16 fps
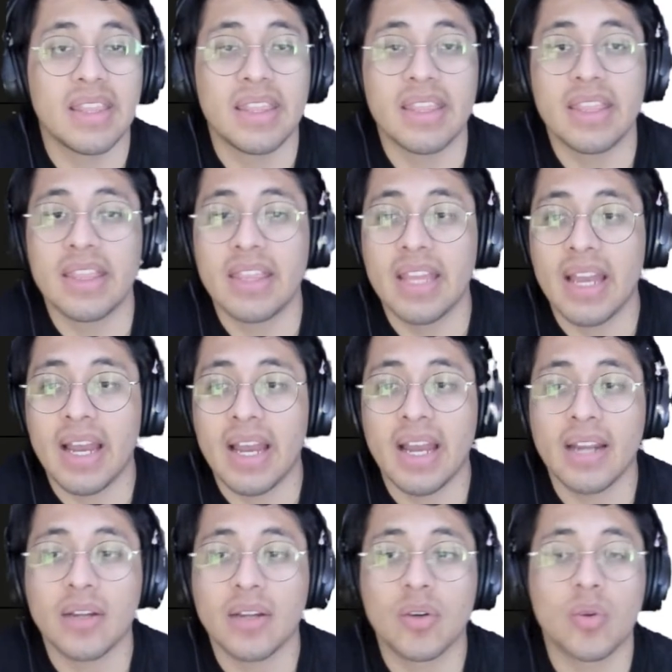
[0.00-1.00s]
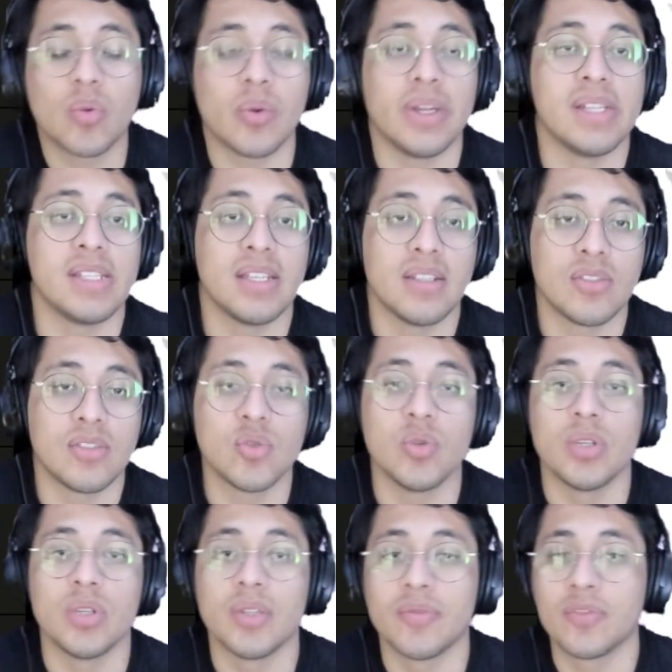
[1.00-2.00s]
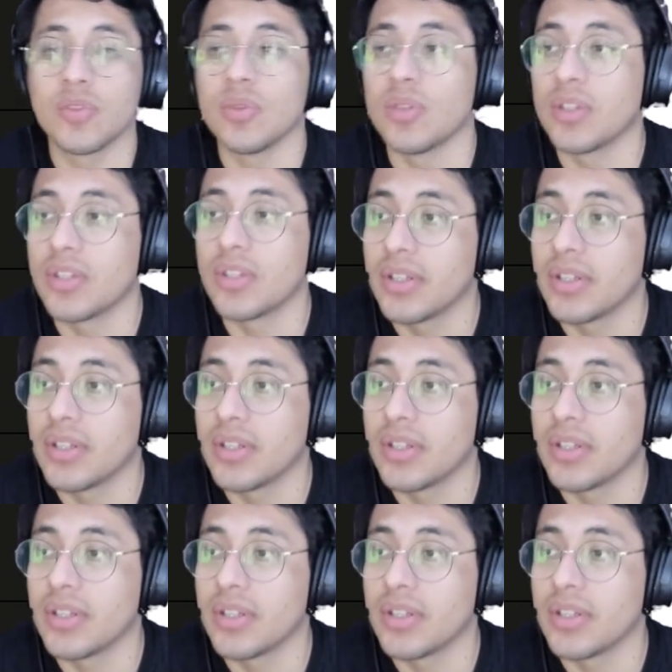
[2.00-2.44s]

that crazy intuitive to learn.